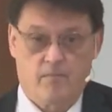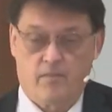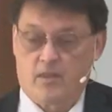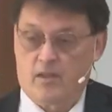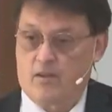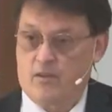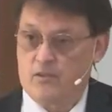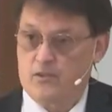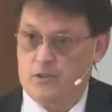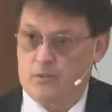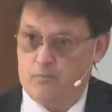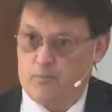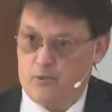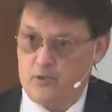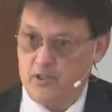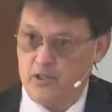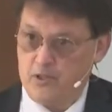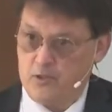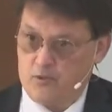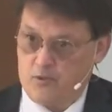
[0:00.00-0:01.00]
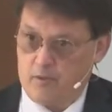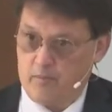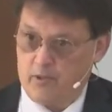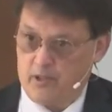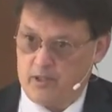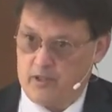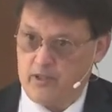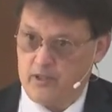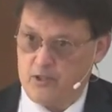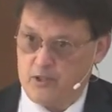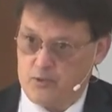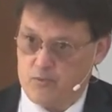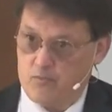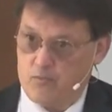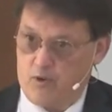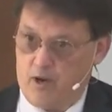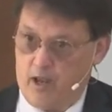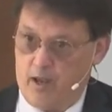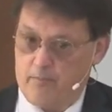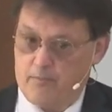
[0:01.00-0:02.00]
There's a pre tribulation
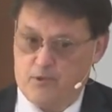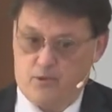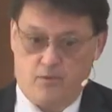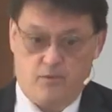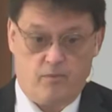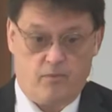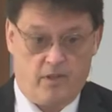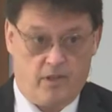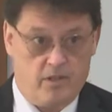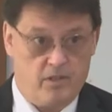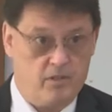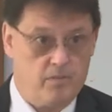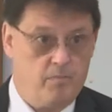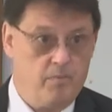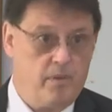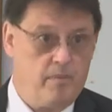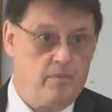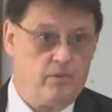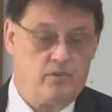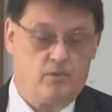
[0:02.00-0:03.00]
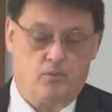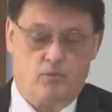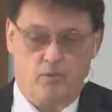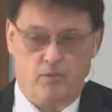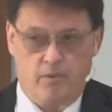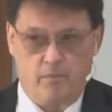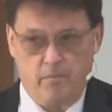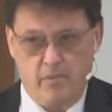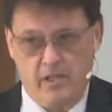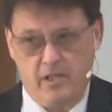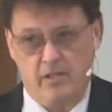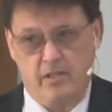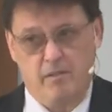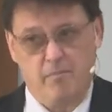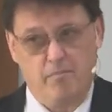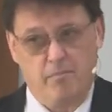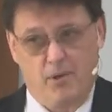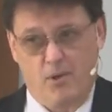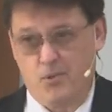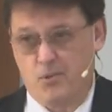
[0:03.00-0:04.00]
rapture that is biblical, the mid
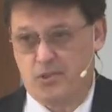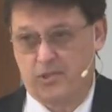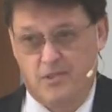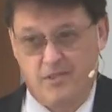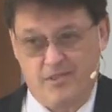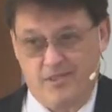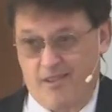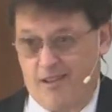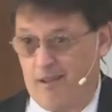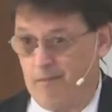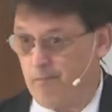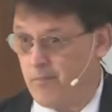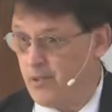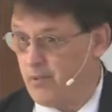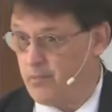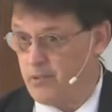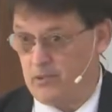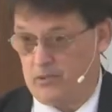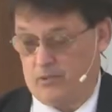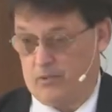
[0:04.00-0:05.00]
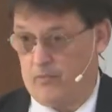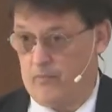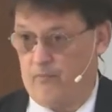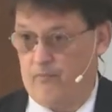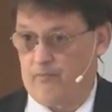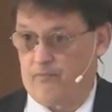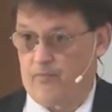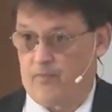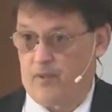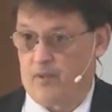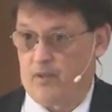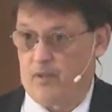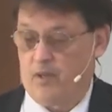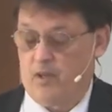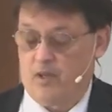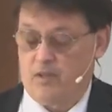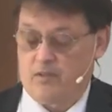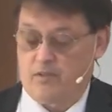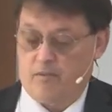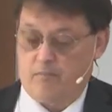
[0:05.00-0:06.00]
and post is not biblical
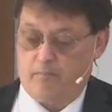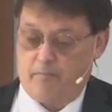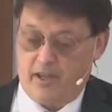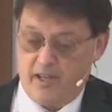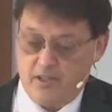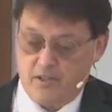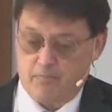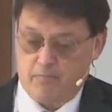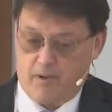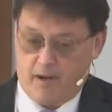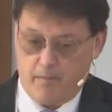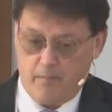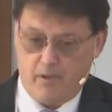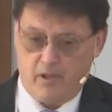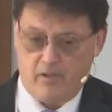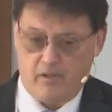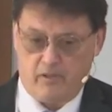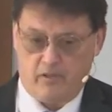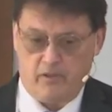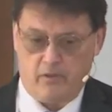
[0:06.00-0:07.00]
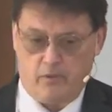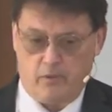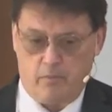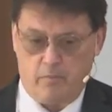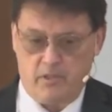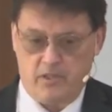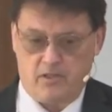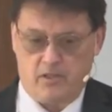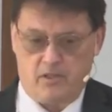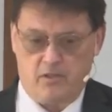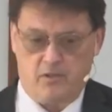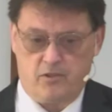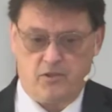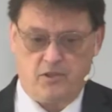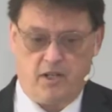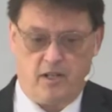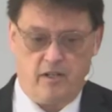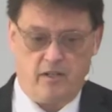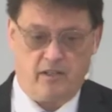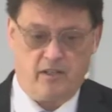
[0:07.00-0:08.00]
based primarily on a
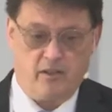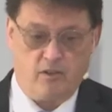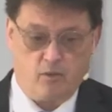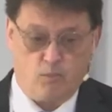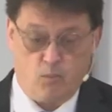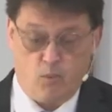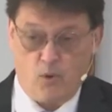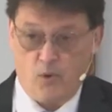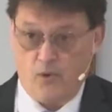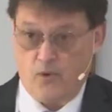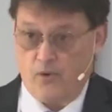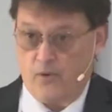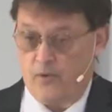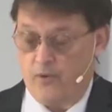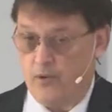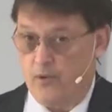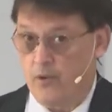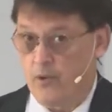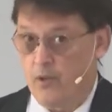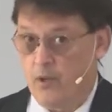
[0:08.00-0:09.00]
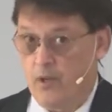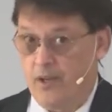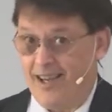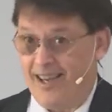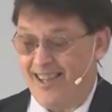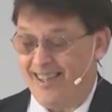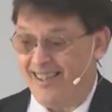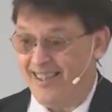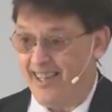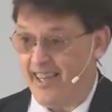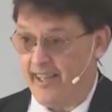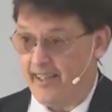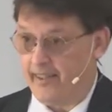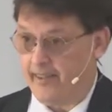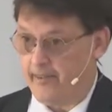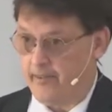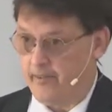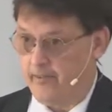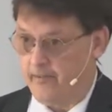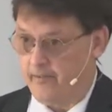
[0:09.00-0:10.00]
misunderstanding of the word
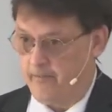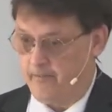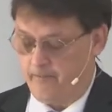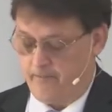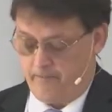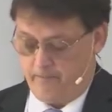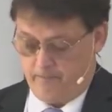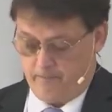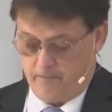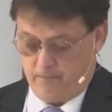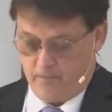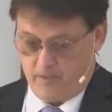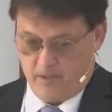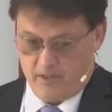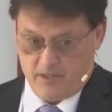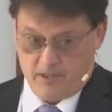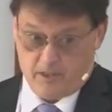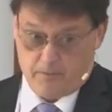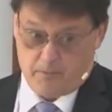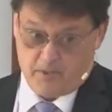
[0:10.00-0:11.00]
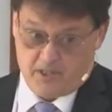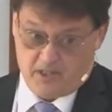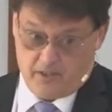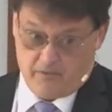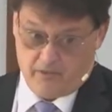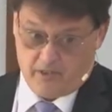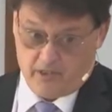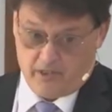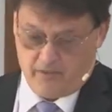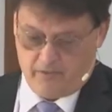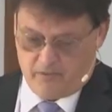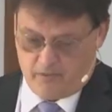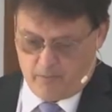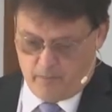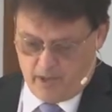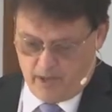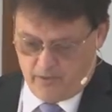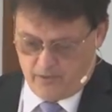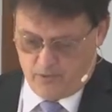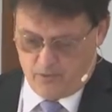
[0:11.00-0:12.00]
elect, and specifically from
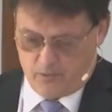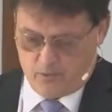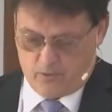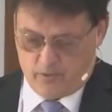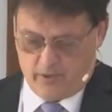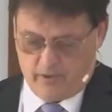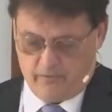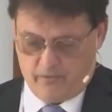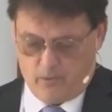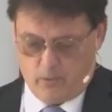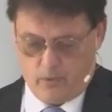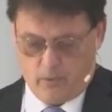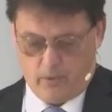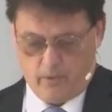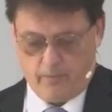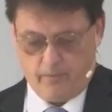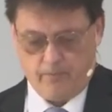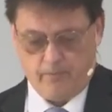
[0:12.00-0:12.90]
Matthew 24.